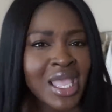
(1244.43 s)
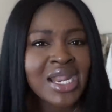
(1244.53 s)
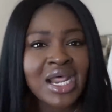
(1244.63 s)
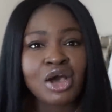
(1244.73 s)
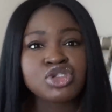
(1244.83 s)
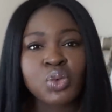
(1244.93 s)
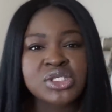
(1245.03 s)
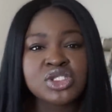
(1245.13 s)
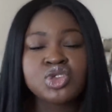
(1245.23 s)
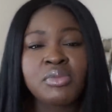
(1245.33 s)
and I also
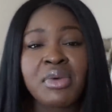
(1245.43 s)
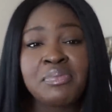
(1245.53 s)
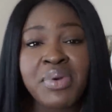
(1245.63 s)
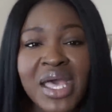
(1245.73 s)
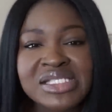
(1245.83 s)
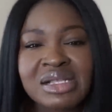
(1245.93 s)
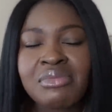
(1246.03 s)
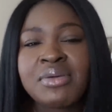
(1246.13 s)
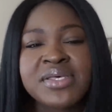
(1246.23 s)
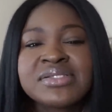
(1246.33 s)
wasn't doing my best in
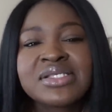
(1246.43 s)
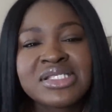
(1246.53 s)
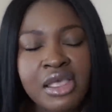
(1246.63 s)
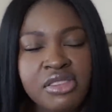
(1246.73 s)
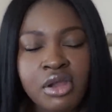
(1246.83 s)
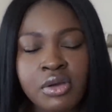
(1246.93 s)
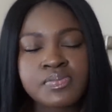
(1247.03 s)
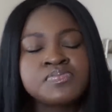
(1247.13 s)
my business either.